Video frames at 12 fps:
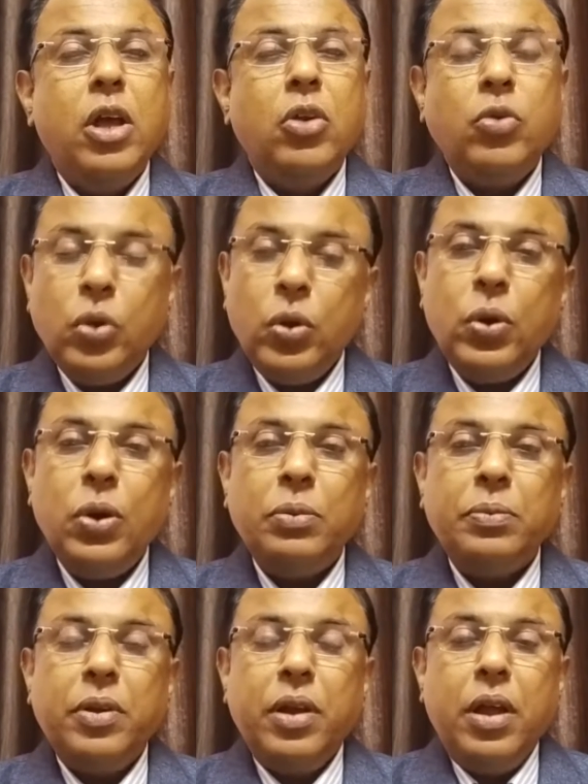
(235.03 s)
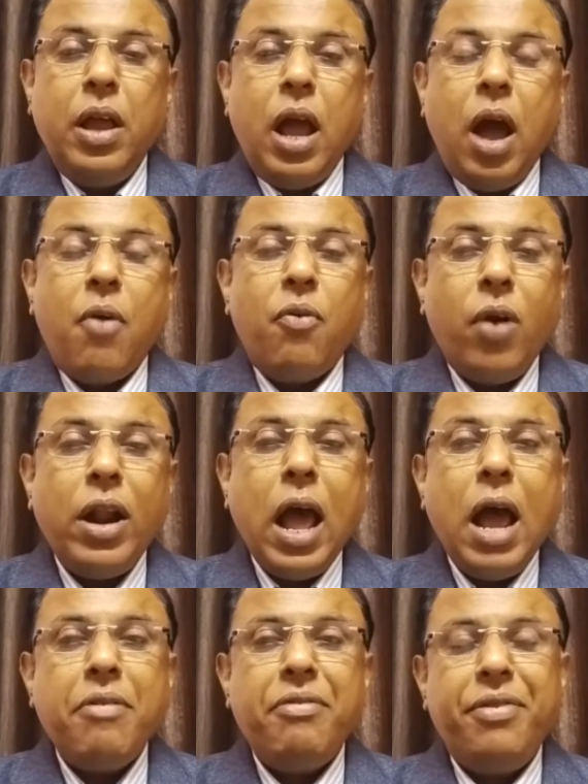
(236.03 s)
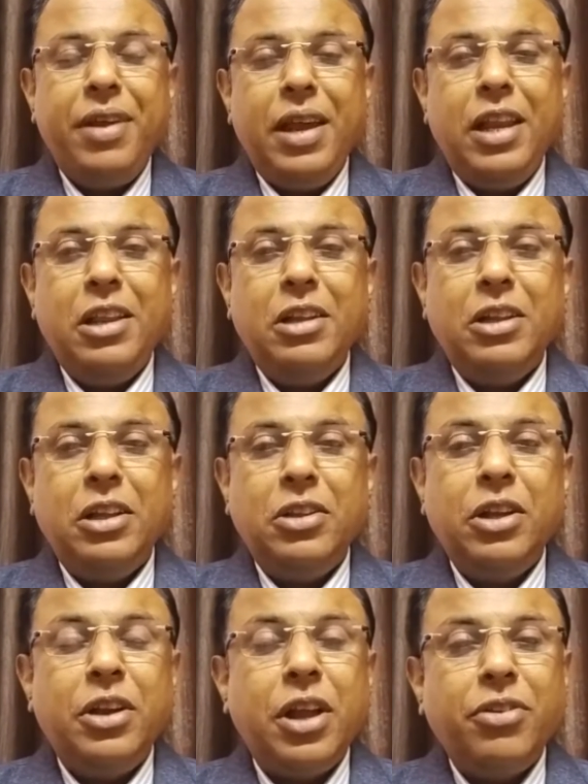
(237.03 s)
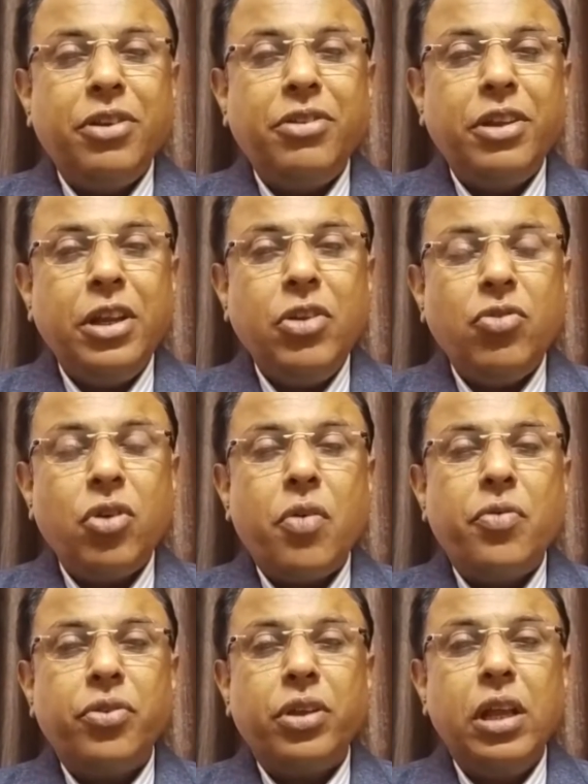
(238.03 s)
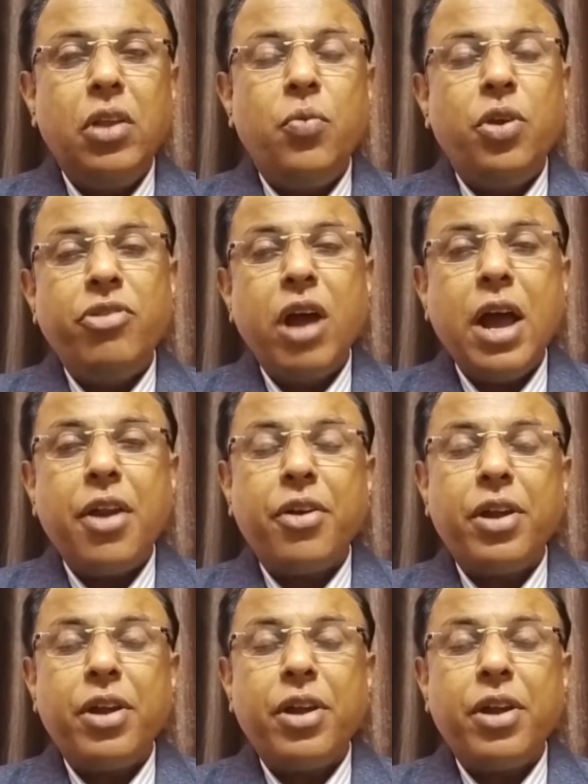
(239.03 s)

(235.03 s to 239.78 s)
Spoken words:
So what I feel, the necessary soft skills which are